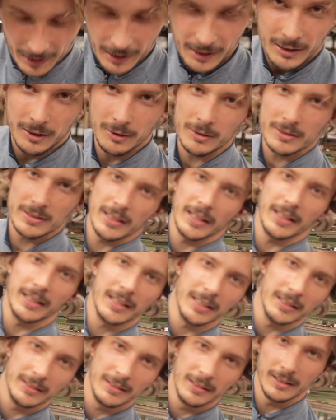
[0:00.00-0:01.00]
It looks
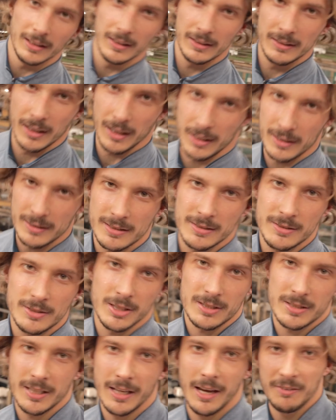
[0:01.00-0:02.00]
like adults
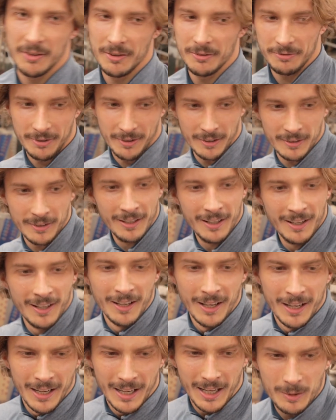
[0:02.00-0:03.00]
just having fun
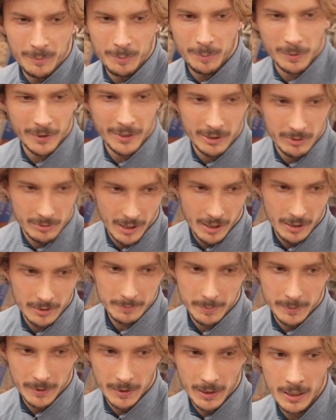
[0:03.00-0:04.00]
and play
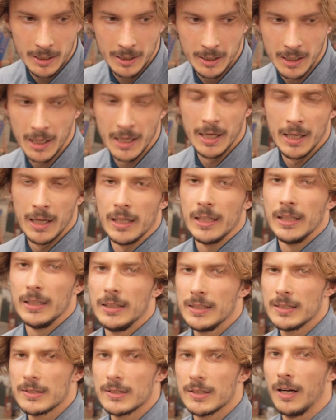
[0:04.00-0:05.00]
around, but
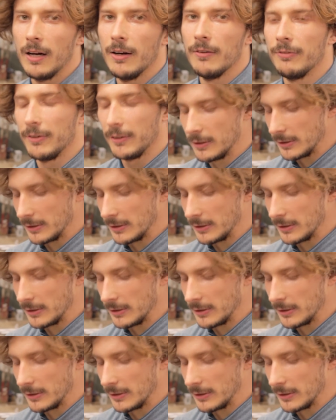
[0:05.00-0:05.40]
it is tough.